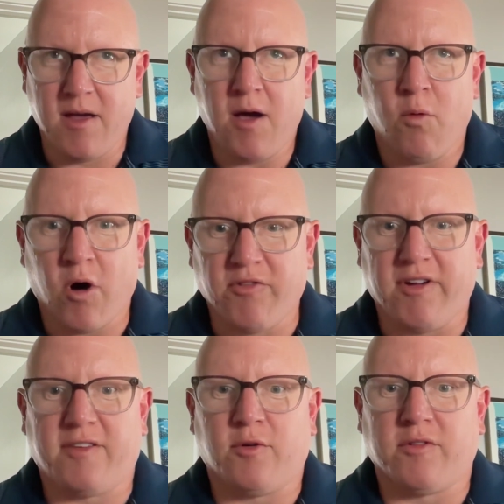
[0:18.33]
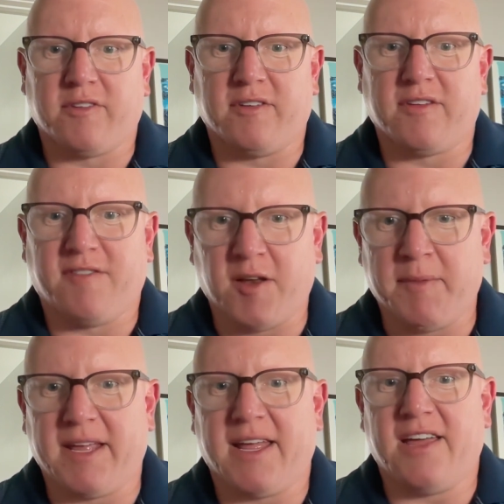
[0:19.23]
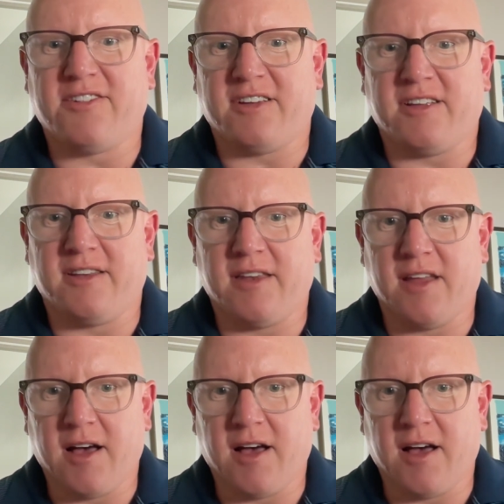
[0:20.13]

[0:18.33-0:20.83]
water resources, flood mitigation,